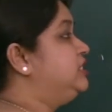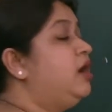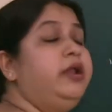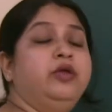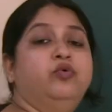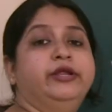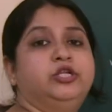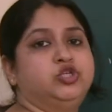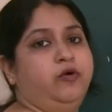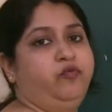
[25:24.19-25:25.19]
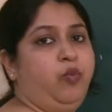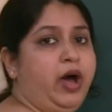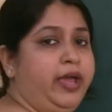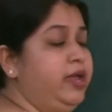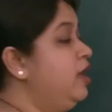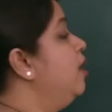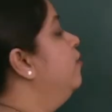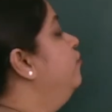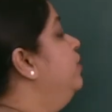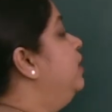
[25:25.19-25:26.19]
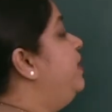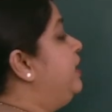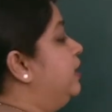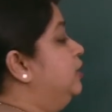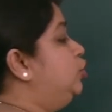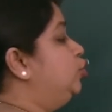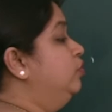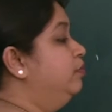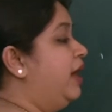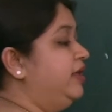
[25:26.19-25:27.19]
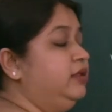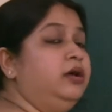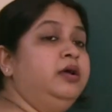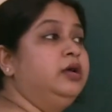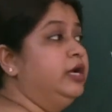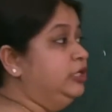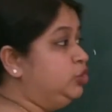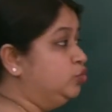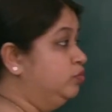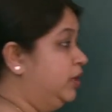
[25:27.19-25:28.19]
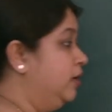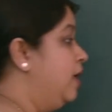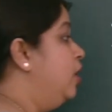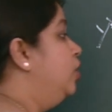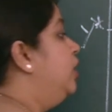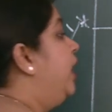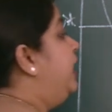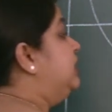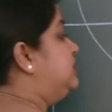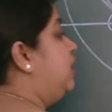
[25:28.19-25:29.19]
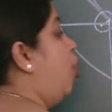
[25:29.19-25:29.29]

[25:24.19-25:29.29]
star units of Y will be consumed by the consumer. Hence the